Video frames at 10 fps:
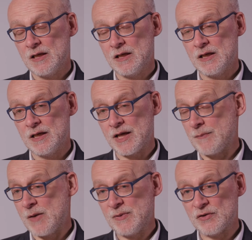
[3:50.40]
And
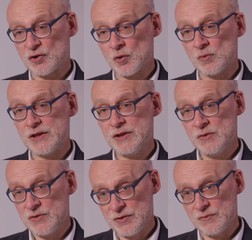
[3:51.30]
I'm hoping that shortly
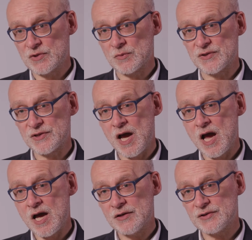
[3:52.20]
new students will
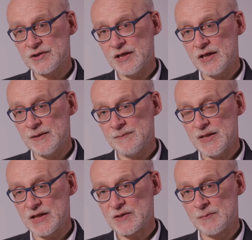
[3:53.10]
start
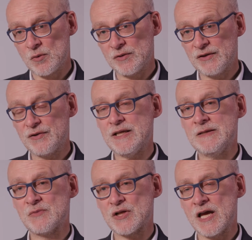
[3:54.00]
exploring
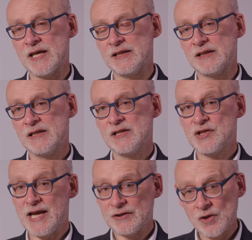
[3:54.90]
themes like
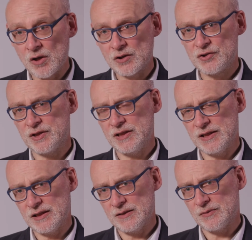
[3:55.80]
technology
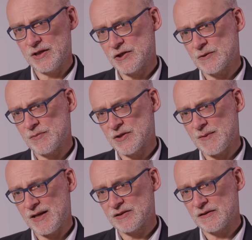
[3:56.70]
in liberation
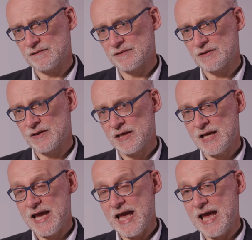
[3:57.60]
perspectives
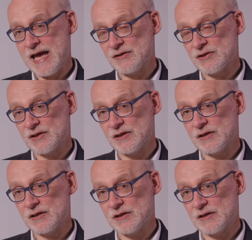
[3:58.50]
and
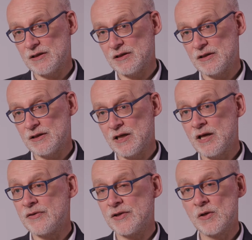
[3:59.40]

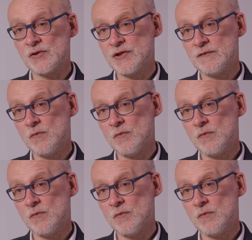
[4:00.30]
a theology